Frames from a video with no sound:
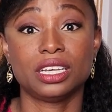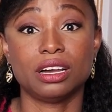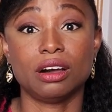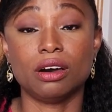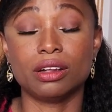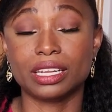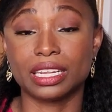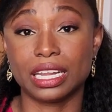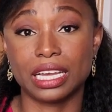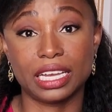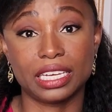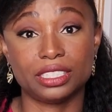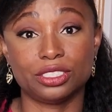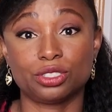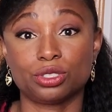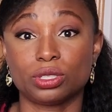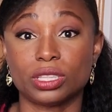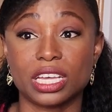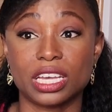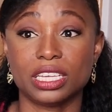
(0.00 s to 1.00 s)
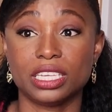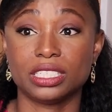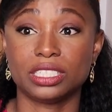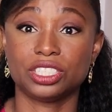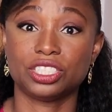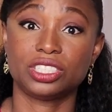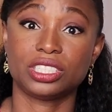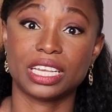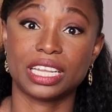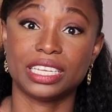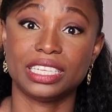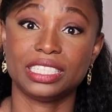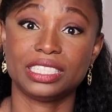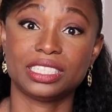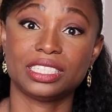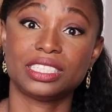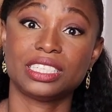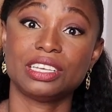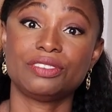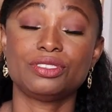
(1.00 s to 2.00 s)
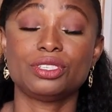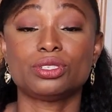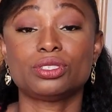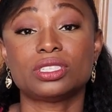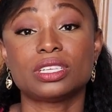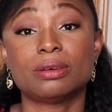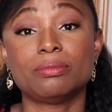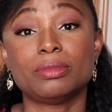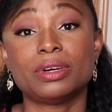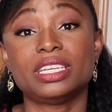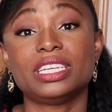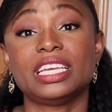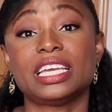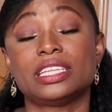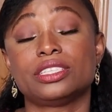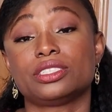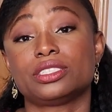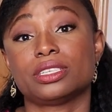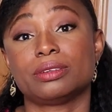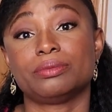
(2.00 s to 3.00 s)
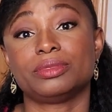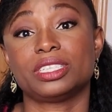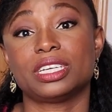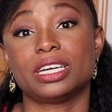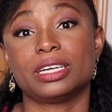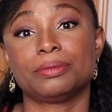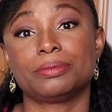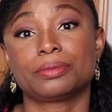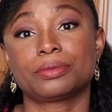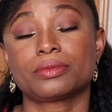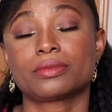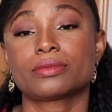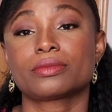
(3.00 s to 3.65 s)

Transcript: online so that it's at least it saves you some money and some time.